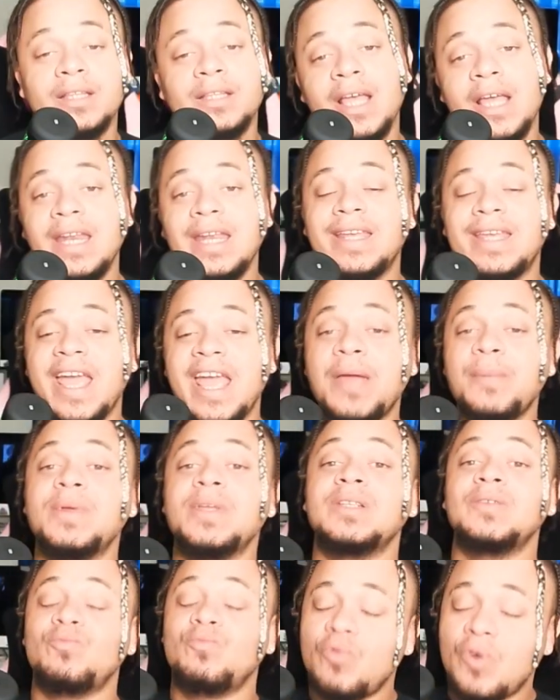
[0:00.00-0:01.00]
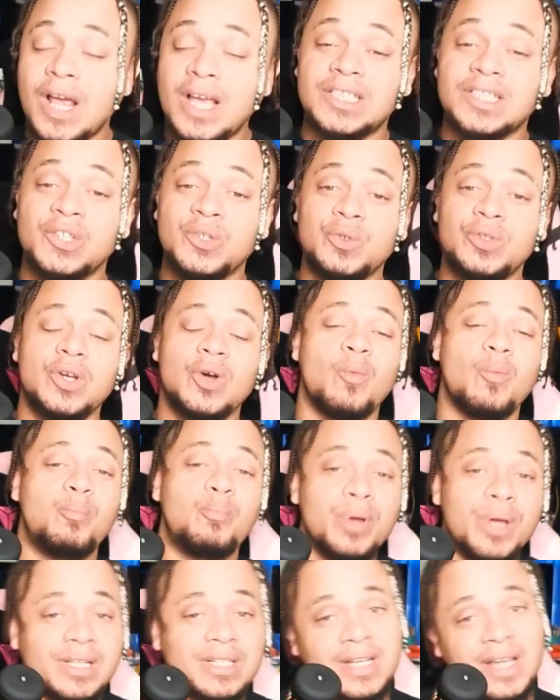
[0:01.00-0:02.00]
Then he came and rescued your
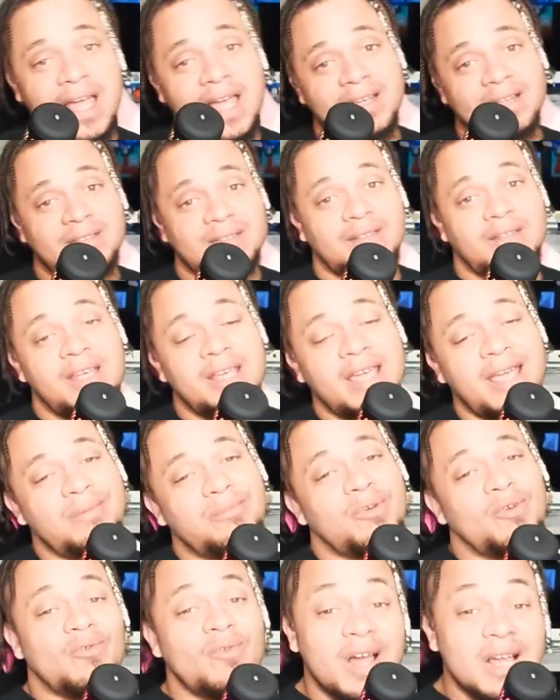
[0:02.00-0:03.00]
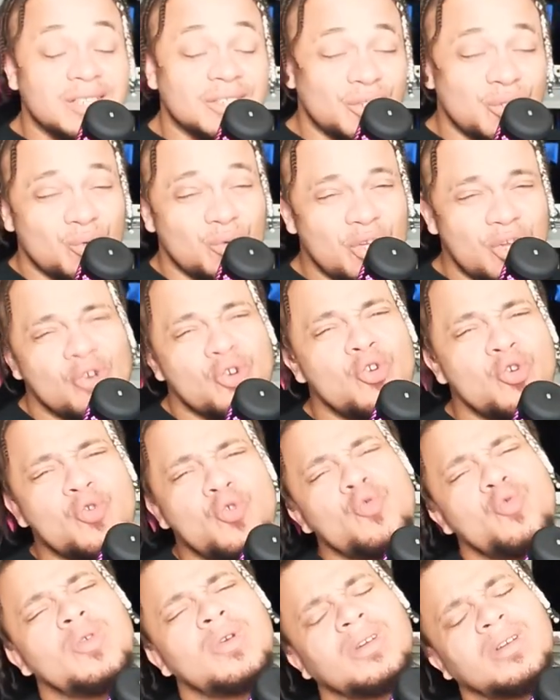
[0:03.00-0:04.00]
bitch ass. He came to rescue
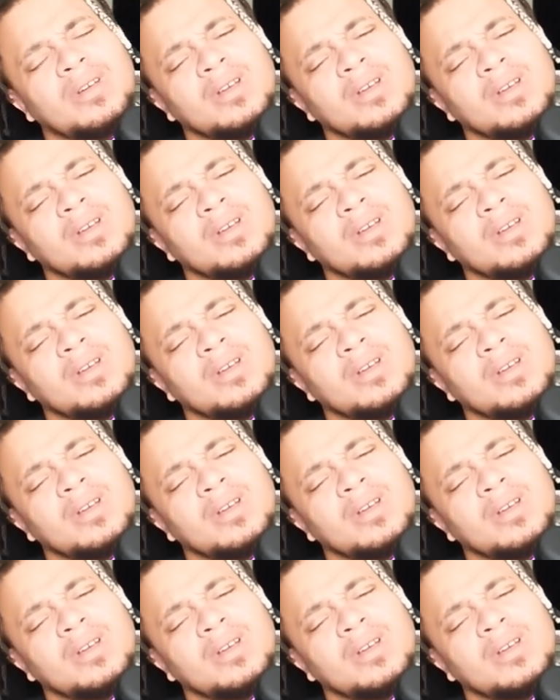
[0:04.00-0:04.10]
you.